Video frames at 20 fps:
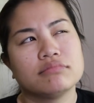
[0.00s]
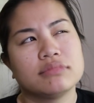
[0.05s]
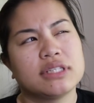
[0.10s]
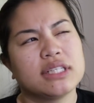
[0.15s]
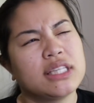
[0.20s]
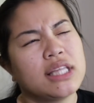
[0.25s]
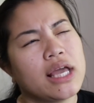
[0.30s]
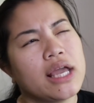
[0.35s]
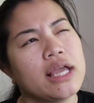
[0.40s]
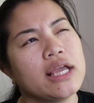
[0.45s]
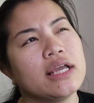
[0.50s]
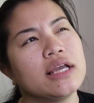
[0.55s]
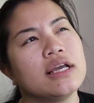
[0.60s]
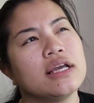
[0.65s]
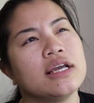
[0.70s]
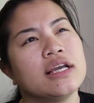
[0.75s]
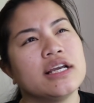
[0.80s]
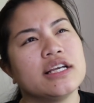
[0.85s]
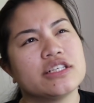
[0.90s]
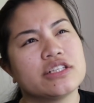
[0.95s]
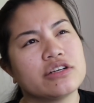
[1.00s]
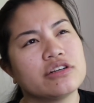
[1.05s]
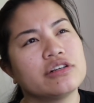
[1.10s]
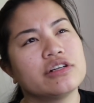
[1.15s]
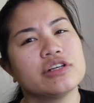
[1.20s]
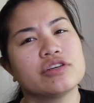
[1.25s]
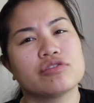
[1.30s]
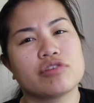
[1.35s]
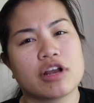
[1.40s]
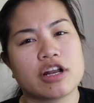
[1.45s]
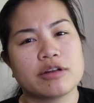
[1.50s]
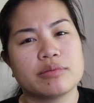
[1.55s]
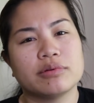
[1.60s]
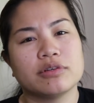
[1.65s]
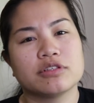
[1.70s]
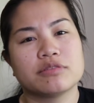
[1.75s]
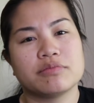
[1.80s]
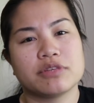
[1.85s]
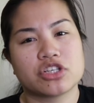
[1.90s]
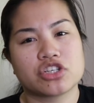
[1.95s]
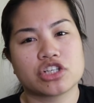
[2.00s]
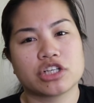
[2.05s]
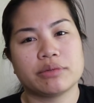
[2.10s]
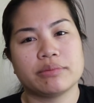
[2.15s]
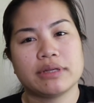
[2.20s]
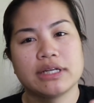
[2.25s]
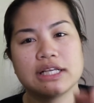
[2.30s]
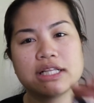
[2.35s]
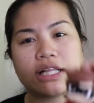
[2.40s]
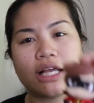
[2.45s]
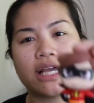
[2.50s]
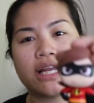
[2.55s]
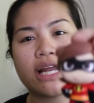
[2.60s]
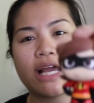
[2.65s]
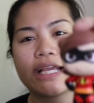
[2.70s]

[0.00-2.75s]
Did they? Is there an Incredibles mystery mini line?